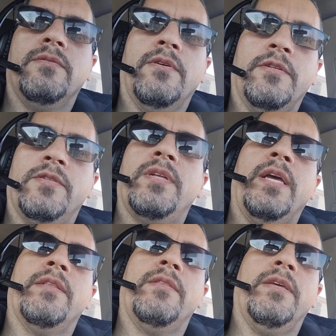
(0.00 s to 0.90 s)

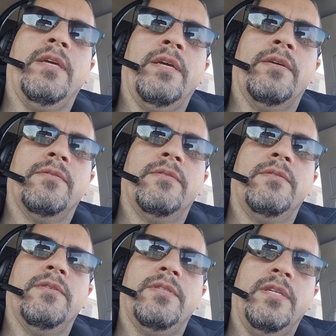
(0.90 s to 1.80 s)
understand the
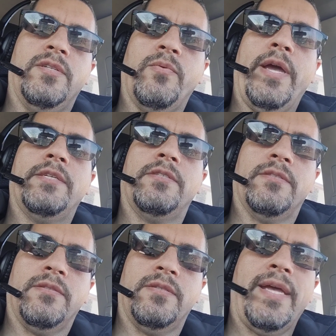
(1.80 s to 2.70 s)

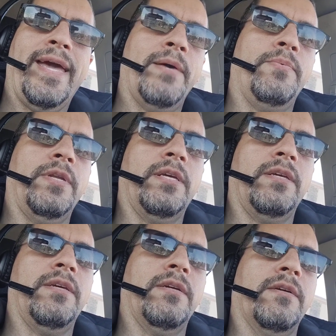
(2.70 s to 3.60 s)
situations happening
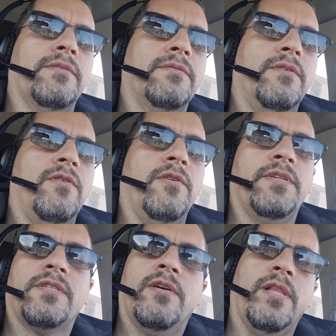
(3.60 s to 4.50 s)
here, all
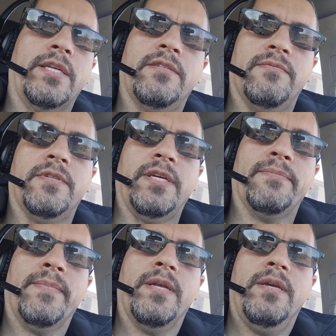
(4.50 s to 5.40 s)
this collectively.
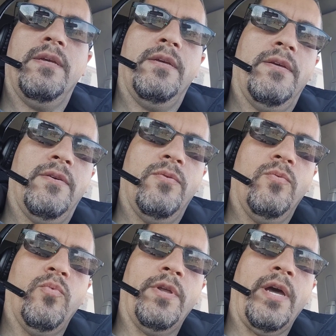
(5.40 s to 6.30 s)

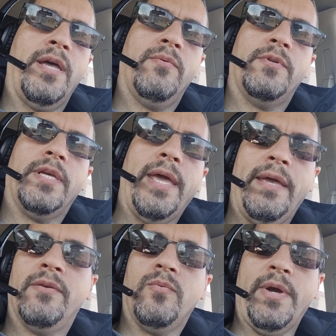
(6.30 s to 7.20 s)
When I would
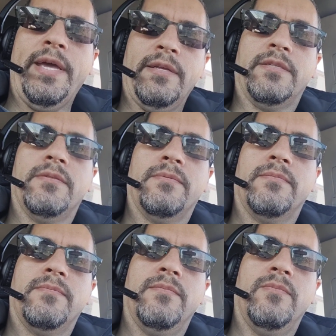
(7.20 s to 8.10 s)
gain weight,
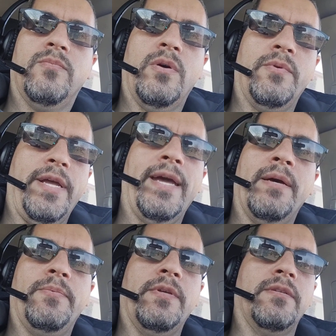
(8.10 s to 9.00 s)
what would
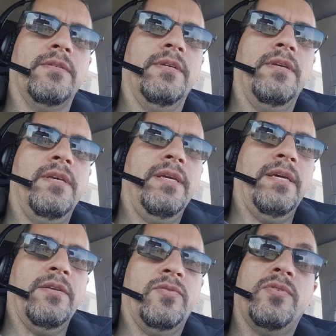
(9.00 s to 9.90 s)
happen
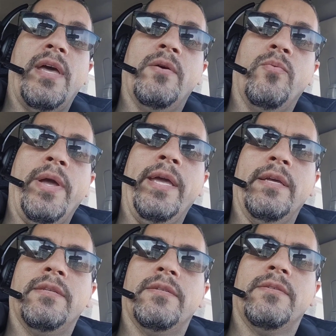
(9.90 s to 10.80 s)
is that
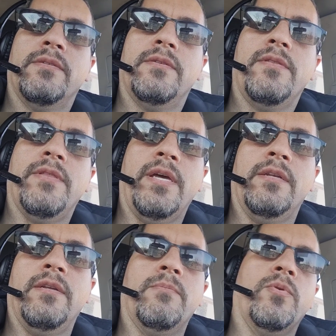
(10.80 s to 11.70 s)
weight
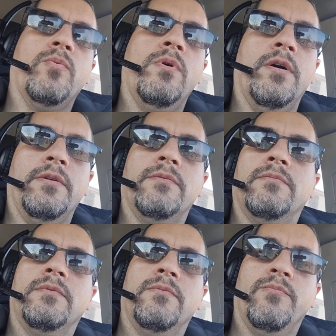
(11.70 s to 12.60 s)
then, number one,
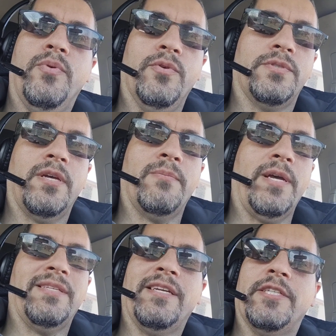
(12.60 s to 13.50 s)
pulls on
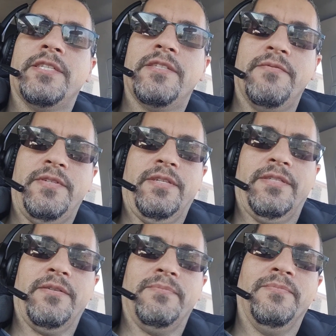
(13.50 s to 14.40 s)
my digestive
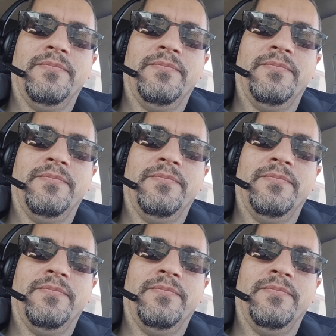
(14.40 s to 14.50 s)
system,